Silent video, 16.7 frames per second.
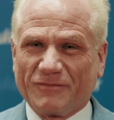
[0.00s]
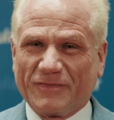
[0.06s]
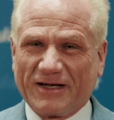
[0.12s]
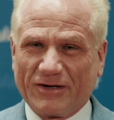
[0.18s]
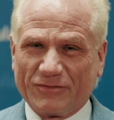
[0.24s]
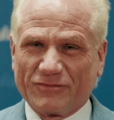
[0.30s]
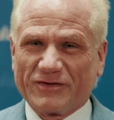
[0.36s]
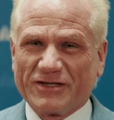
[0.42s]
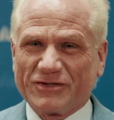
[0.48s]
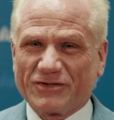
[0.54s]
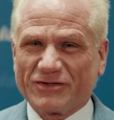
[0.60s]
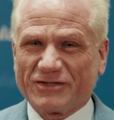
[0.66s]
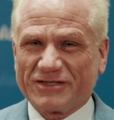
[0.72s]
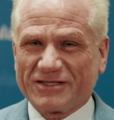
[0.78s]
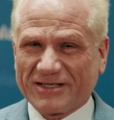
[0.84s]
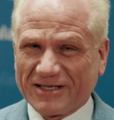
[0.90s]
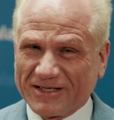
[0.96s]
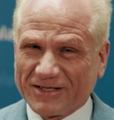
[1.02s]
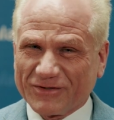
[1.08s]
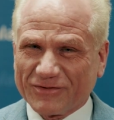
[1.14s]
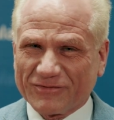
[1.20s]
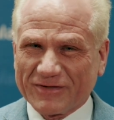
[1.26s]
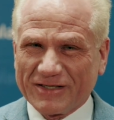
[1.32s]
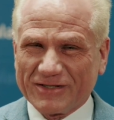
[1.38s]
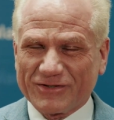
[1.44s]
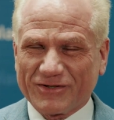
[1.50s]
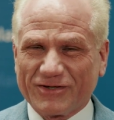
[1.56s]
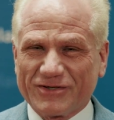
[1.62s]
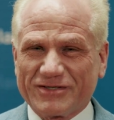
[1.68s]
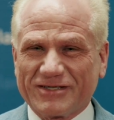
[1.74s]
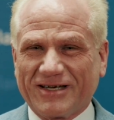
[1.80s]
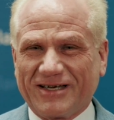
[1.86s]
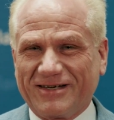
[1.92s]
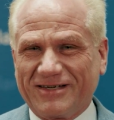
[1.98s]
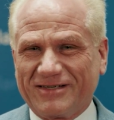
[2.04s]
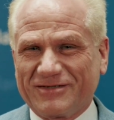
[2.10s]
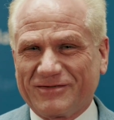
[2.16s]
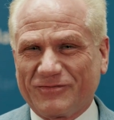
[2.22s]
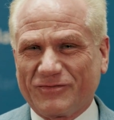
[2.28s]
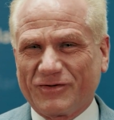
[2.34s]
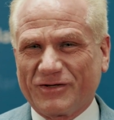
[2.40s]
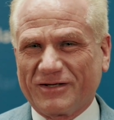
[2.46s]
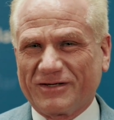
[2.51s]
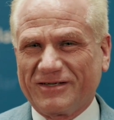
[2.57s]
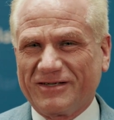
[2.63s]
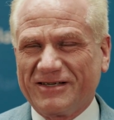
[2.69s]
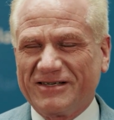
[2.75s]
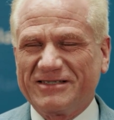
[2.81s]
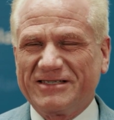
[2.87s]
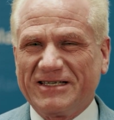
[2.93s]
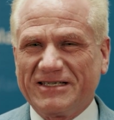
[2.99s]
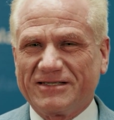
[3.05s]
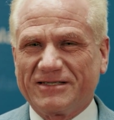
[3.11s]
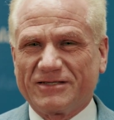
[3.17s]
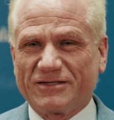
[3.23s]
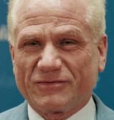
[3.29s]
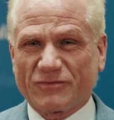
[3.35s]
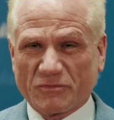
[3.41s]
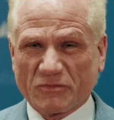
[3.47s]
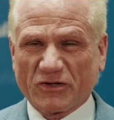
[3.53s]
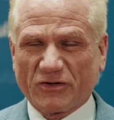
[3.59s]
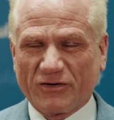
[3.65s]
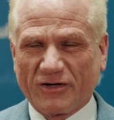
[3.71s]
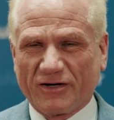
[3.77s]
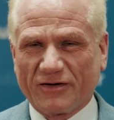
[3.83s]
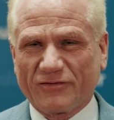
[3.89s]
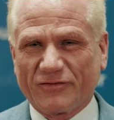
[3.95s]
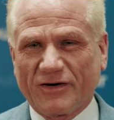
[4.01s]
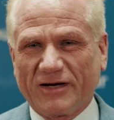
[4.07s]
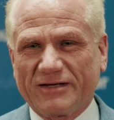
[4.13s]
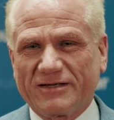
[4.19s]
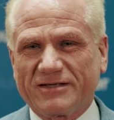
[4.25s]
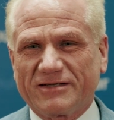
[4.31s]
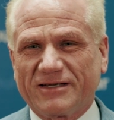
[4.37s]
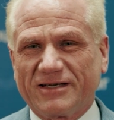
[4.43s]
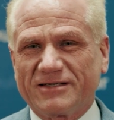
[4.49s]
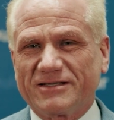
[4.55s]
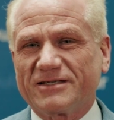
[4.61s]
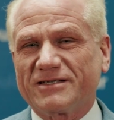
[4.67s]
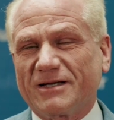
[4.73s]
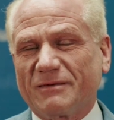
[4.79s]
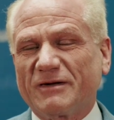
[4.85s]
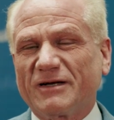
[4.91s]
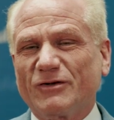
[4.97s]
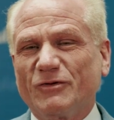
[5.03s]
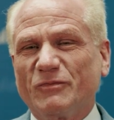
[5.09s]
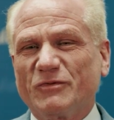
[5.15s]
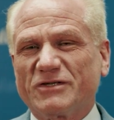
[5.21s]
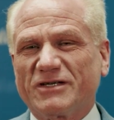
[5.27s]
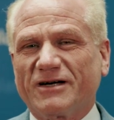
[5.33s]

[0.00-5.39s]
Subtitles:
My own research is clinical research, and it's for the diseases rheumatoid arthritis and systemic lupus